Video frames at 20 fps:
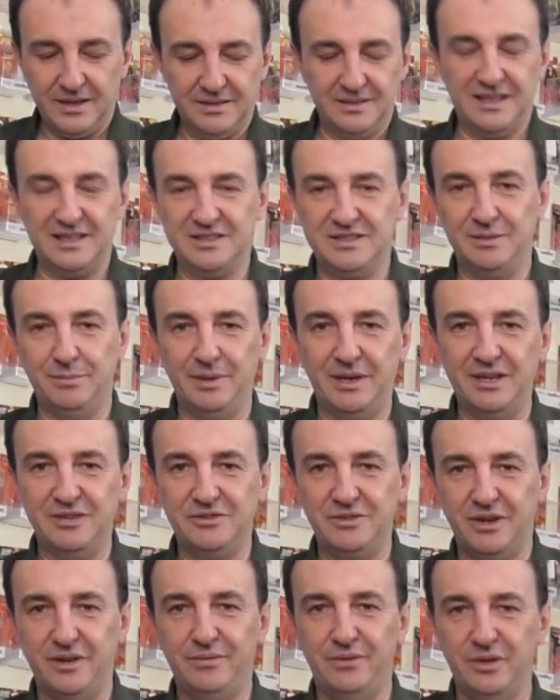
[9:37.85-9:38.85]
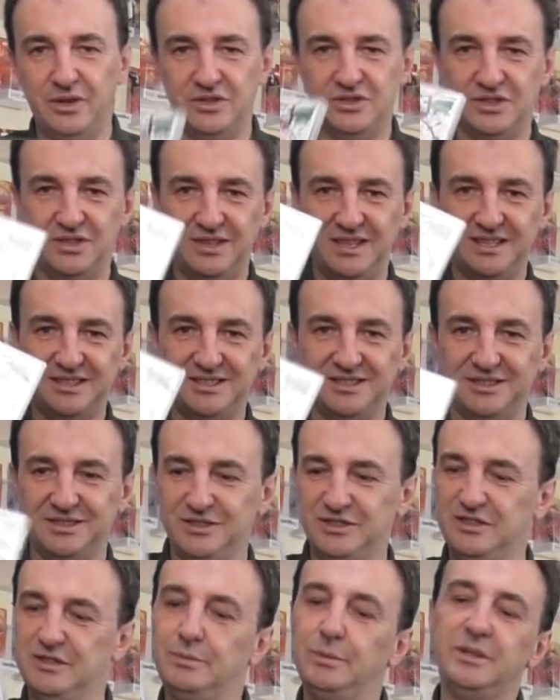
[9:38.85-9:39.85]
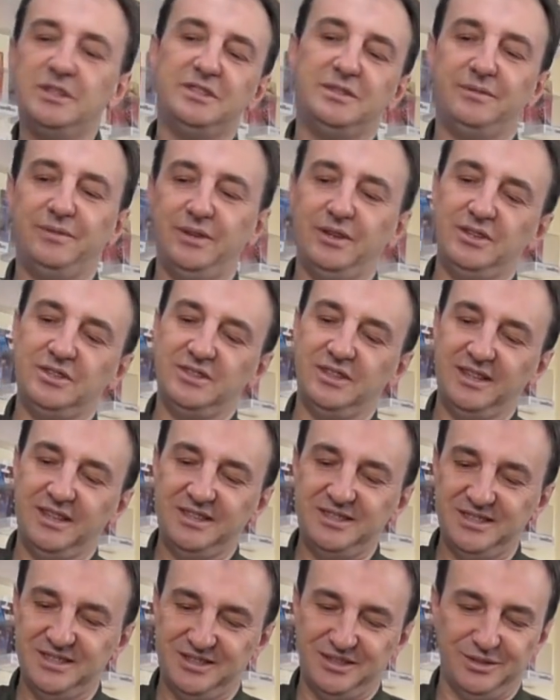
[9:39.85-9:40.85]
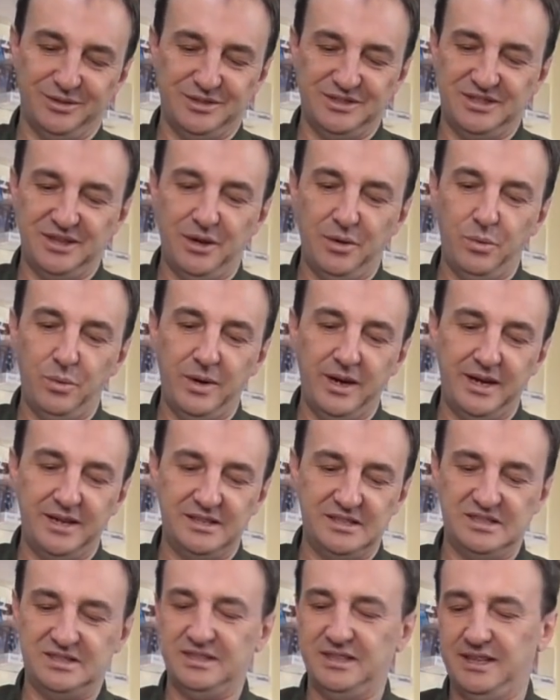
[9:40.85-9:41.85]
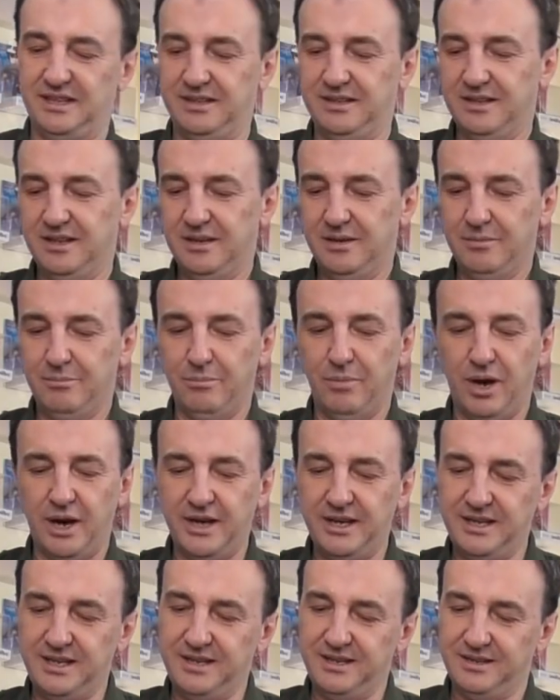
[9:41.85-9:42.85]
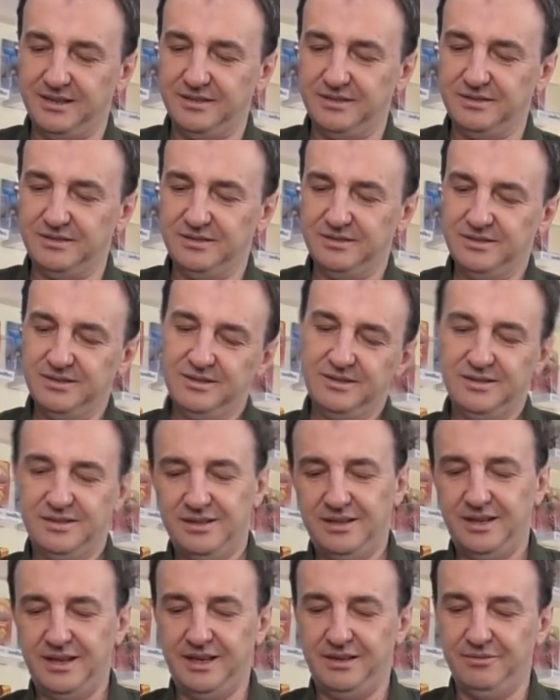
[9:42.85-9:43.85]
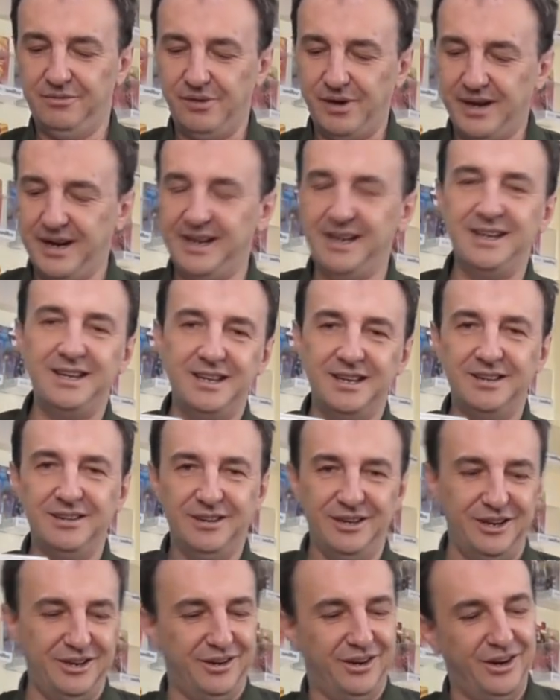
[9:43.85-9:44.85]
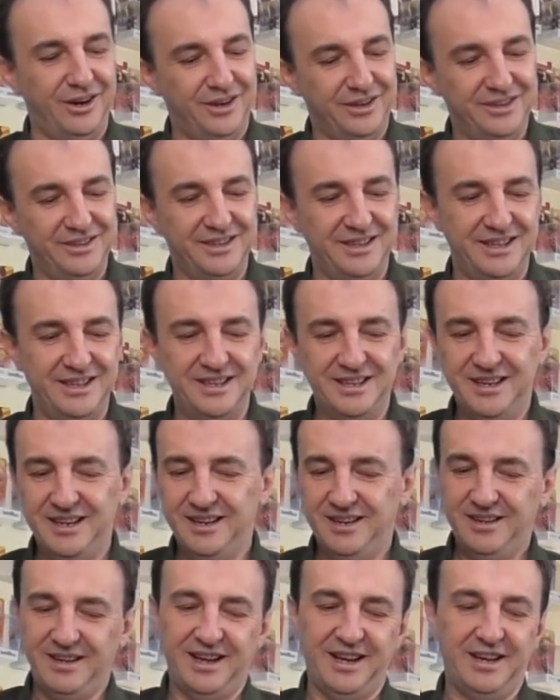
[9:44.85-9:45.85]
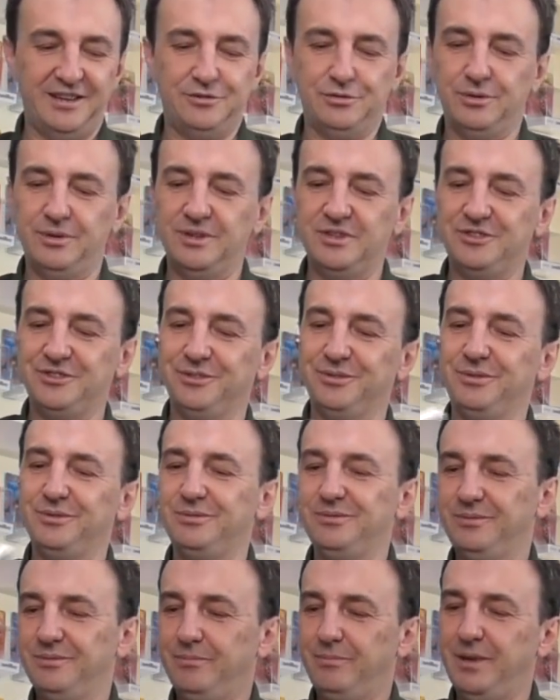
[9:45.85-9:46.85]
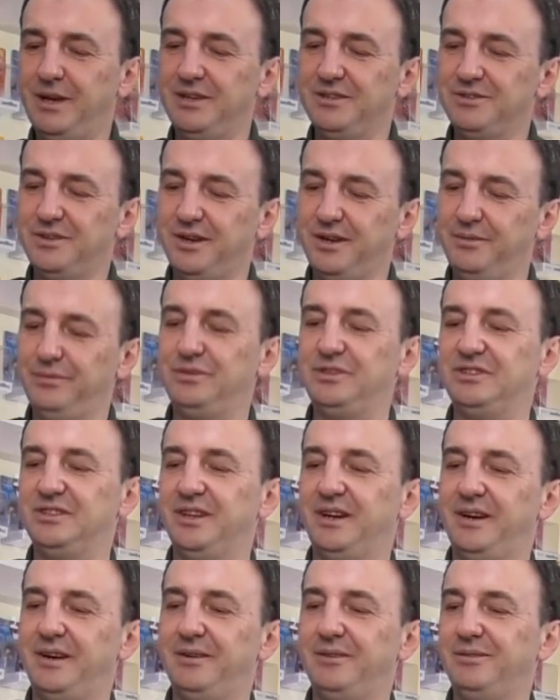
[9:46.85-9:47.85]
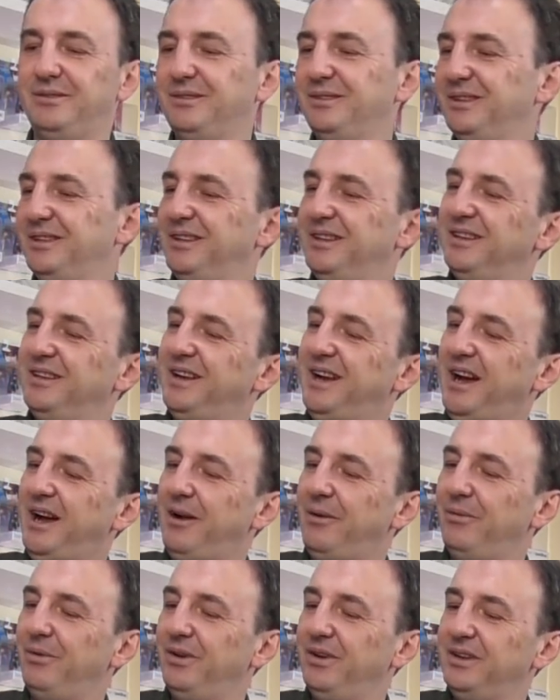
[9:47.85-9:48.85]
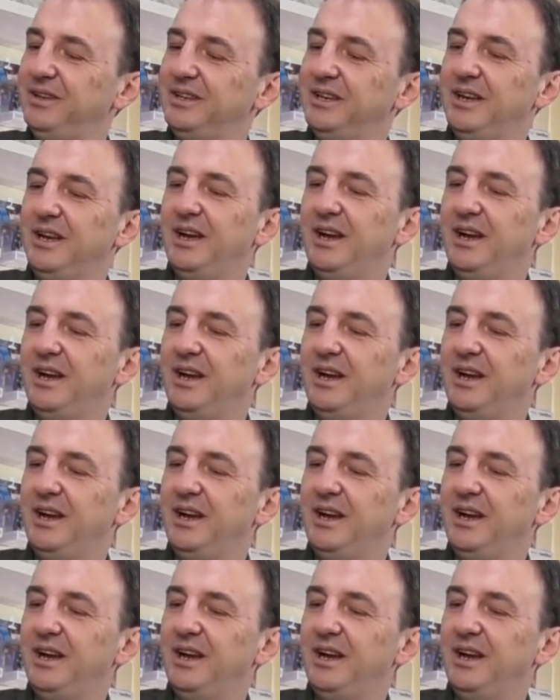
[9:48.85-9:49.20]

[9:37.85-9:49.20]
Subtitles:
That's the Mega Drive version, that's the Switch version. It just looks so weird seeing Mighty and Ray on the traditional Mega Drive style artwork.